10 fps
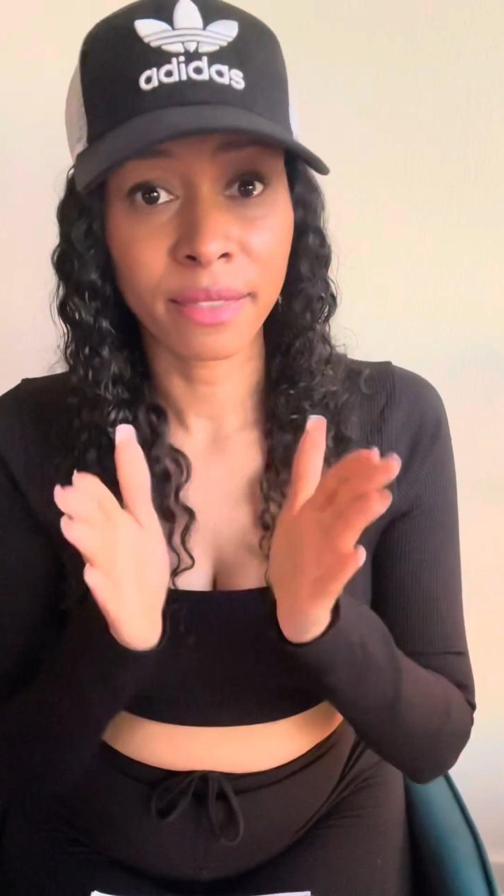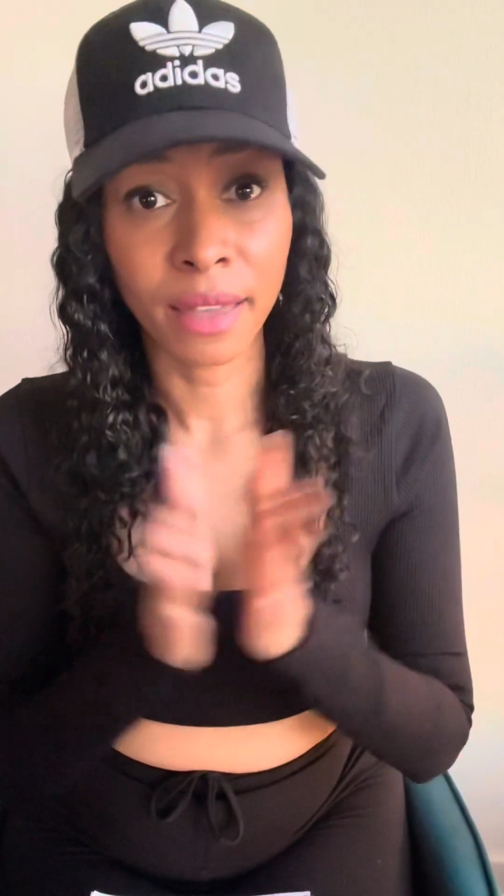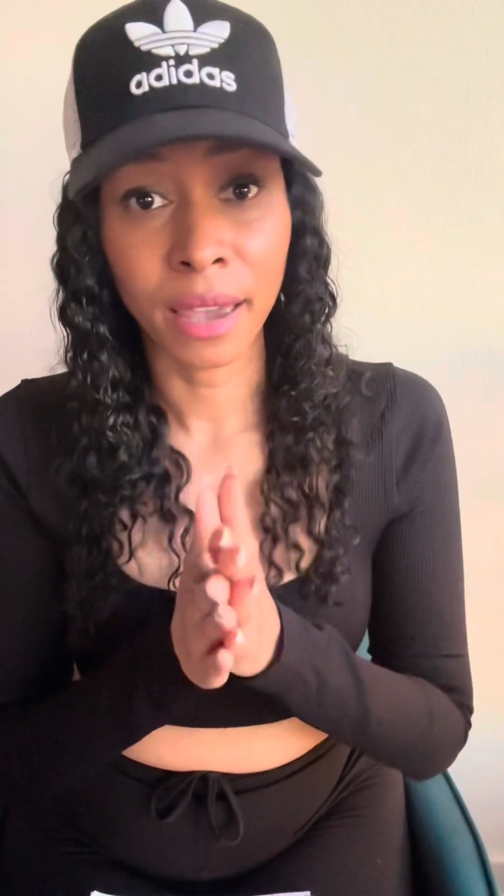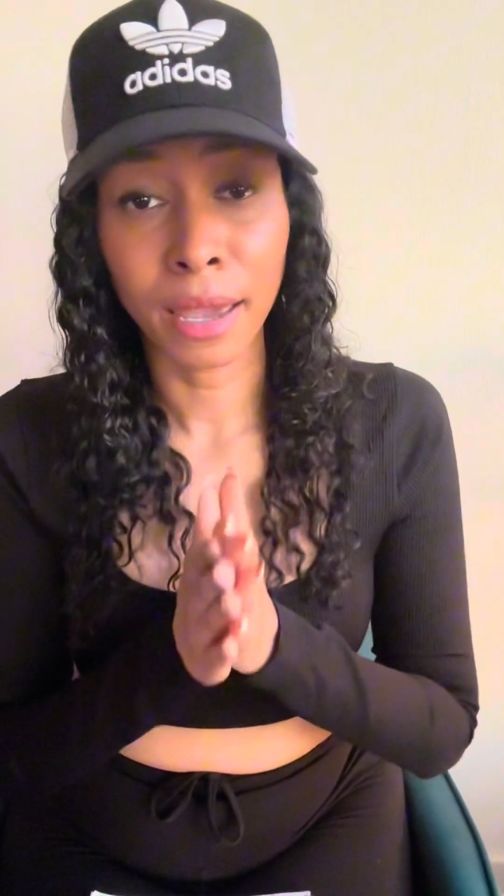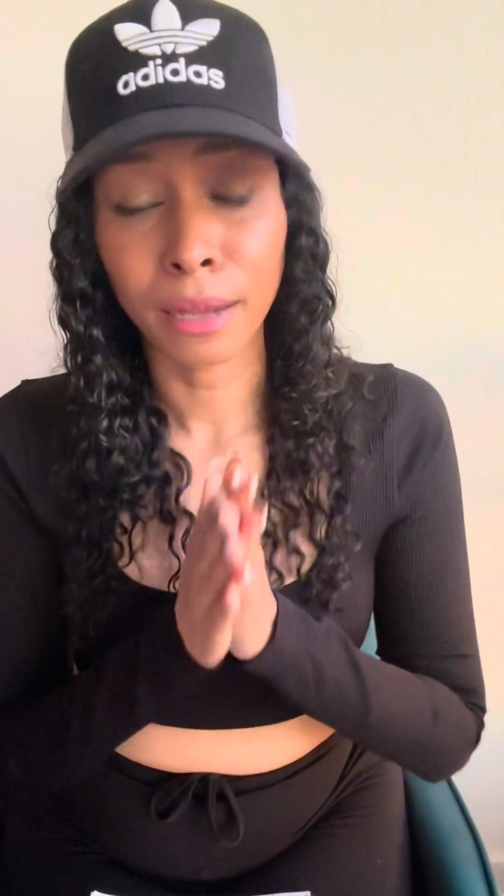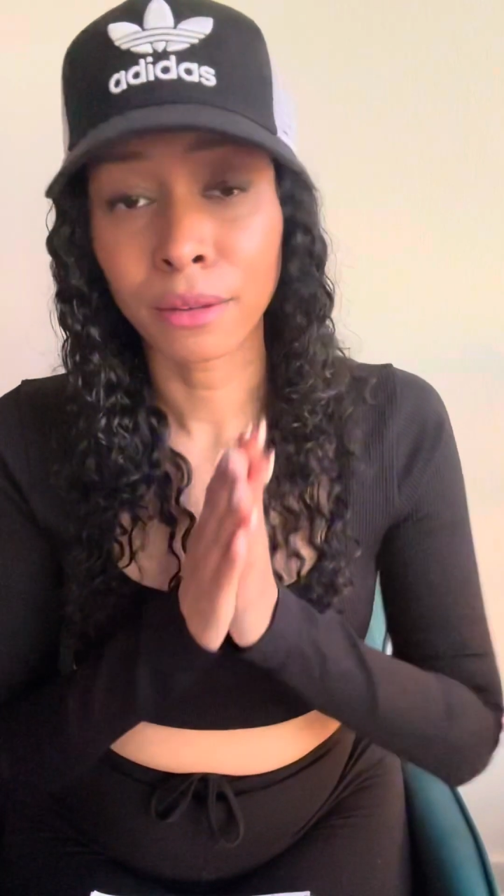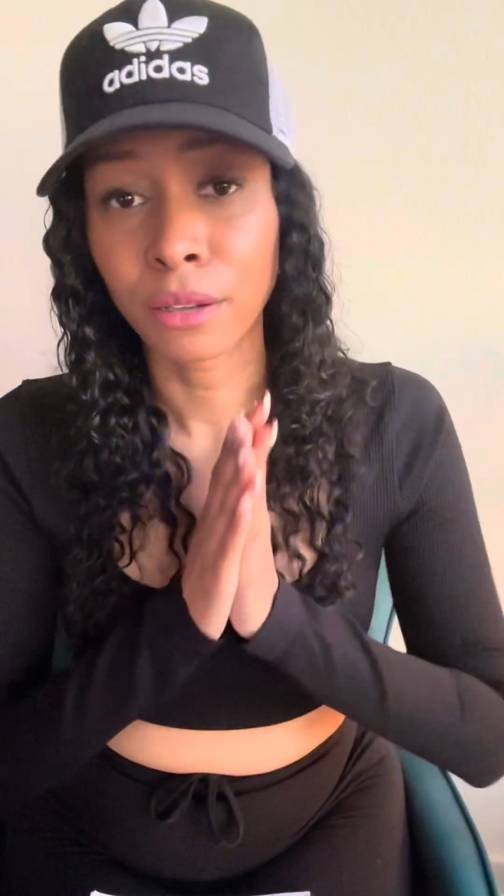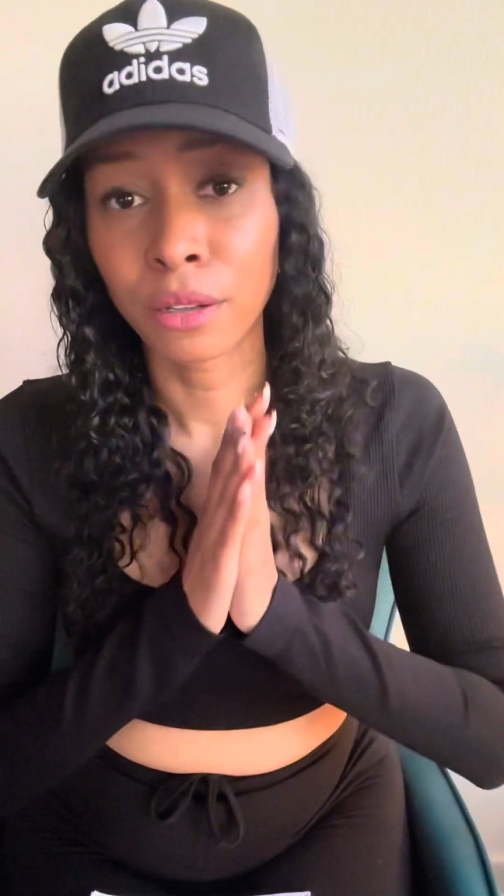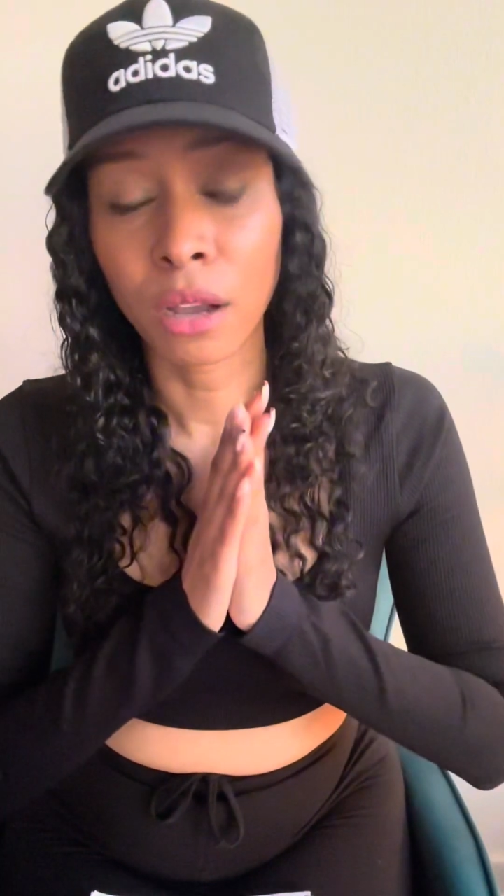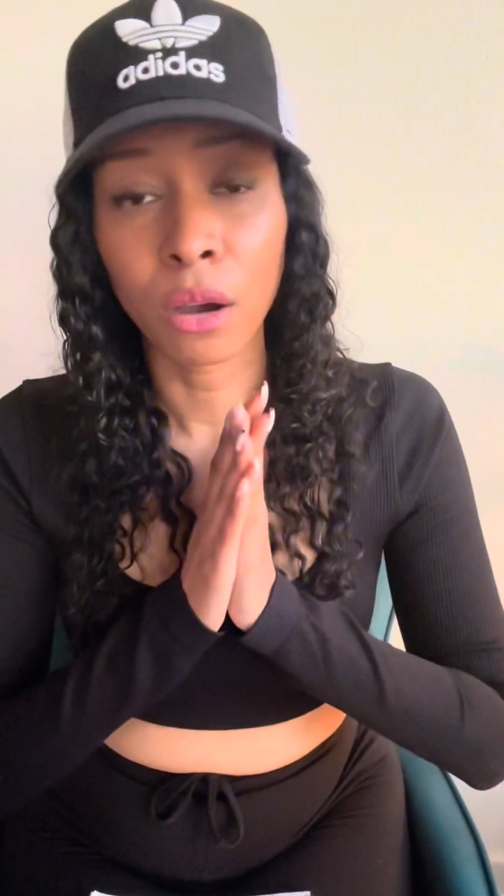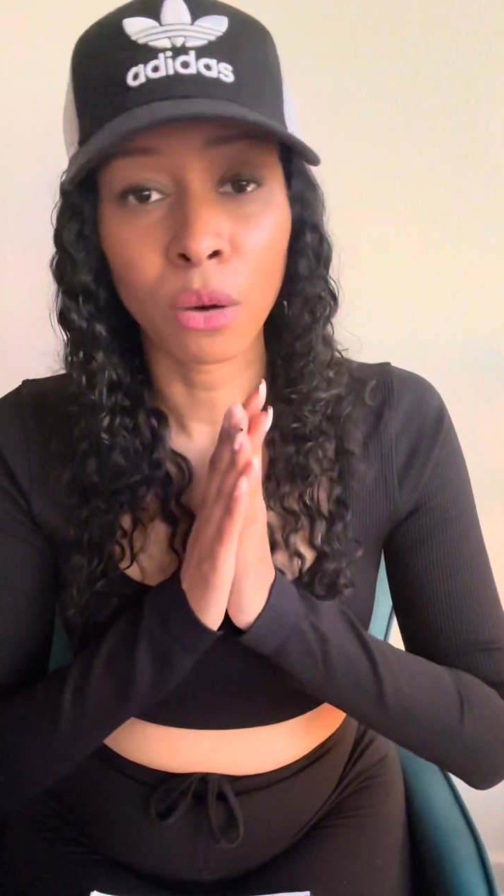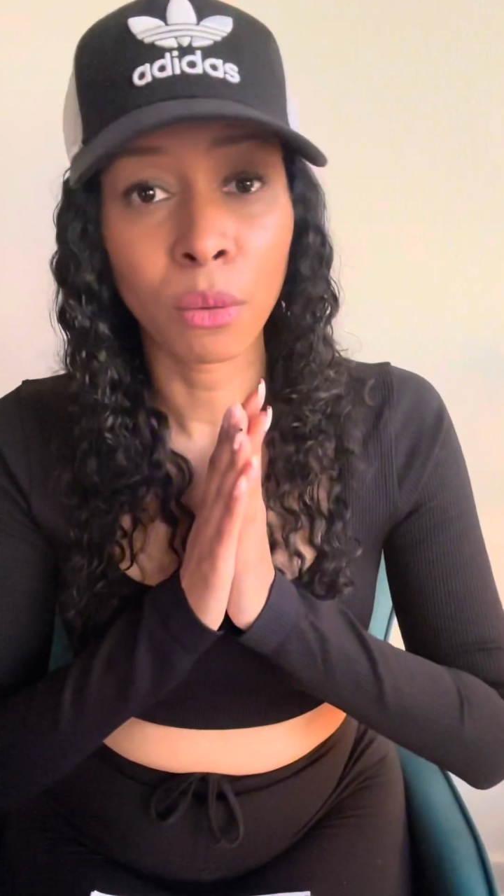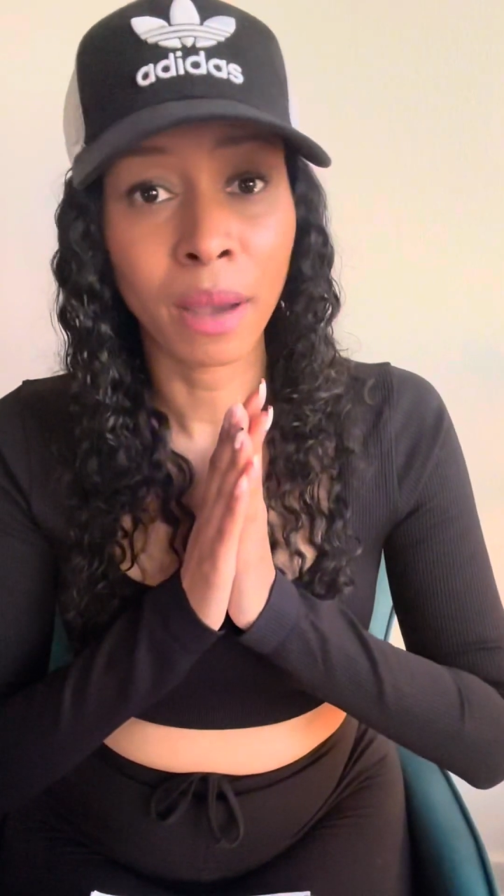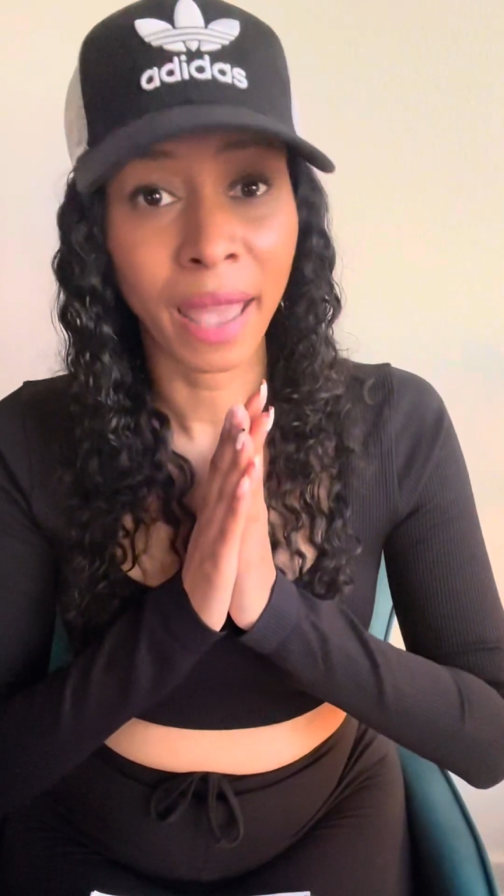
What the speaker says: that, you know,